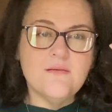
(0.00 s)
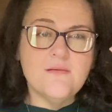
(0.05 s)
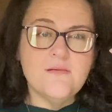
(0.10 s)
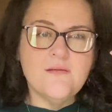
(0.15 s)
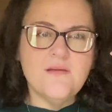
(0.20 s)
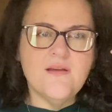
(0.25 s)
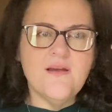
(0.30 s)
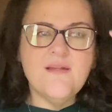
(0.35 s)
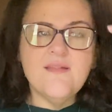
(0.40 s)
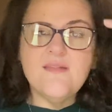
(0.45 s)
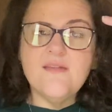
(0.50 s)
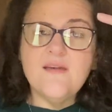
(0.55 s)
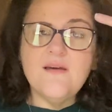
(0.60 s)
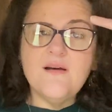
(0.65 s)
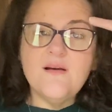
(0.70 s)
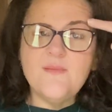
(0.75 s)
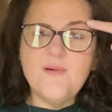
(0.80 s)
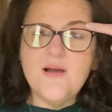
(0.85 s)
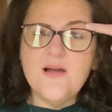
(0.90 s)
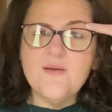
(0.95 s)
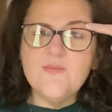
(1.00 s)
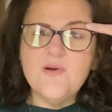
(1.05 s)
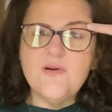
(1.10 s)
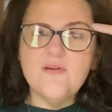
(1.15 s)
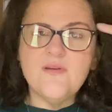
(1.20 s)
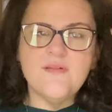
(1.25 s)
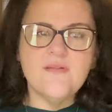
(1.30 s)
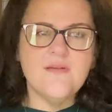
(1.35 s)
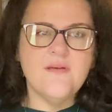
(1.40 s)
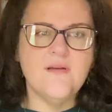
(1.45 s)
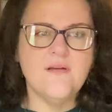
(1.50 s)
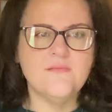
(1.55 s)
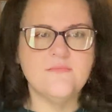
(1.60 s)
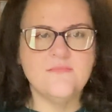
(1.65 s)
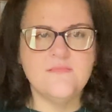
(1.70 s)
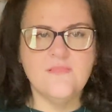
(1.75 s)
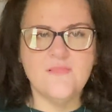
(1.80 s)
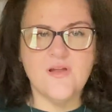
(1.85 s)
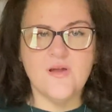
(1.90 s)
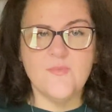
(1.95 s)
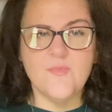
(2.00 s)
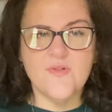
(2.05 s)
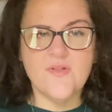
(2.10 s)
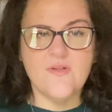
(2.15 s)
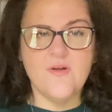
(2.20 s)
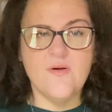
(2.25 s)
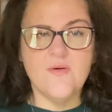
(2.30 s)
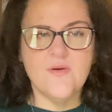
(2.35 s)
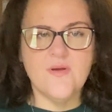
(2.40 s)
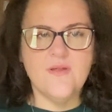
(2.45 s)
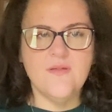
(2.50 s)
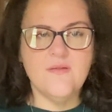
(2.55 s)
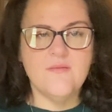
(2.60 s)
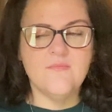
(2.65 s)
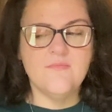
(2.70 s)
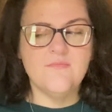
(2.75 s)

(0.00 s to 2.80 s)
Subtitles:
Do you guys see how my eyebrow does that? Like almost always.